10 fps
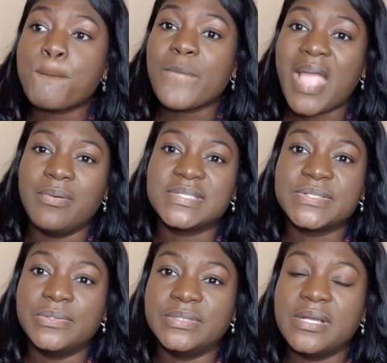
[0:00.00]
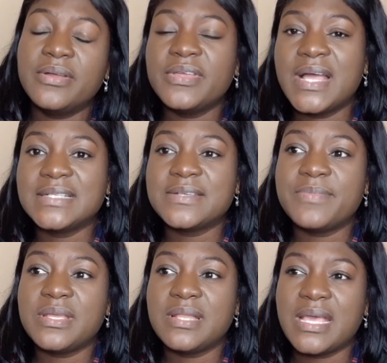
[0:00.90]
I was told, oh, you had to
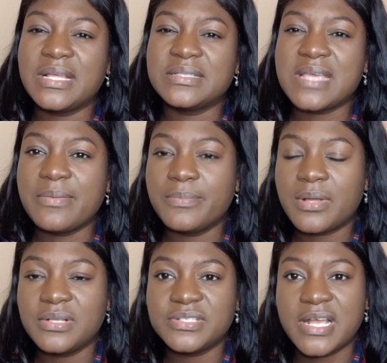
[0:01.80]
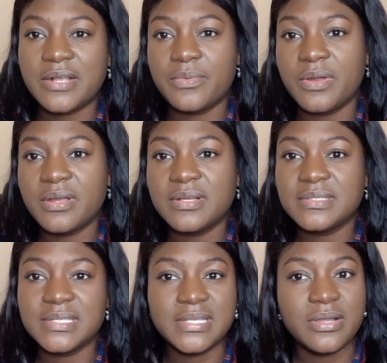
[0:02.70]
be like a temp contract worker
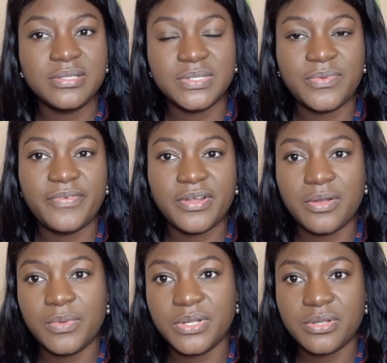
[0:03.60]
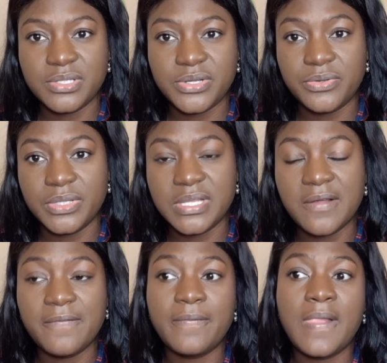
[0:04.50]
until we figure out whether or not you're good
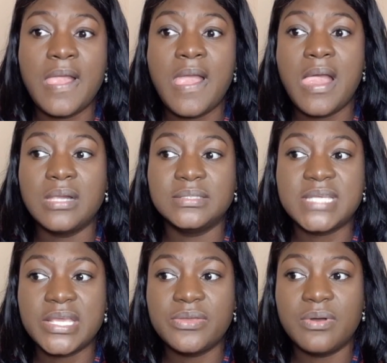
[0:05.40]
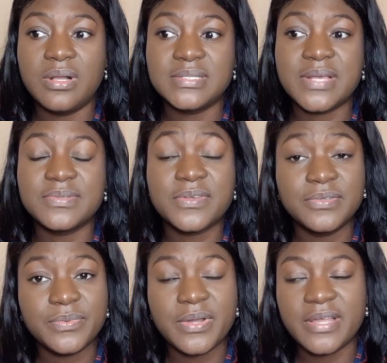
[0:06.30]
enough to take you on. So I was going
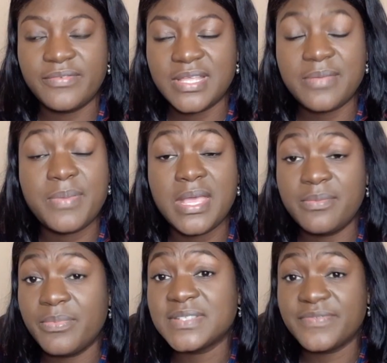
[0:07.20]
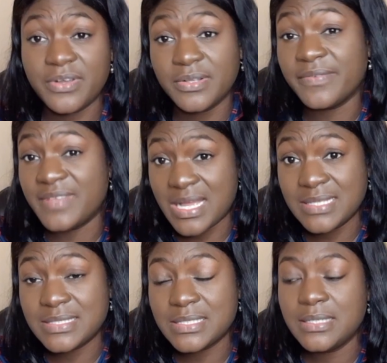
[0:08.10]
to work every day, paying bus fare out of
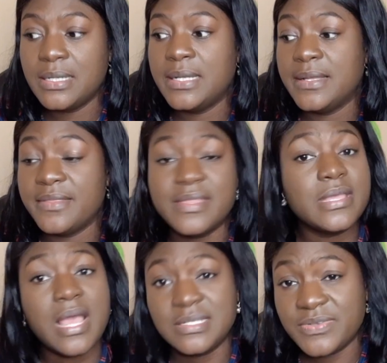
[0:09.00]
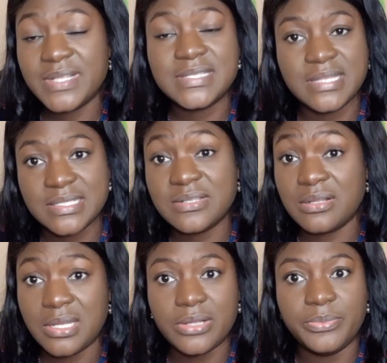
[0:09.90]
that. As you can tell, that's not
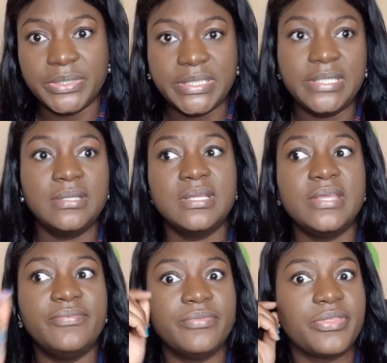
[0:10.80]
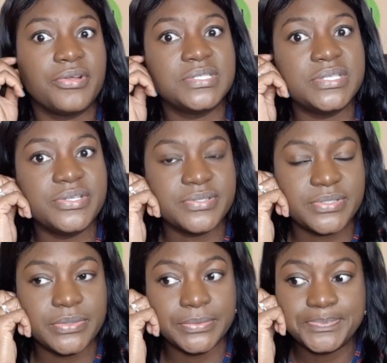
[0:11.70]
a lot of money, even 13 years
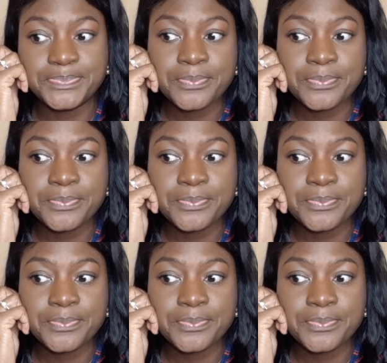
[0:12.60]
ago.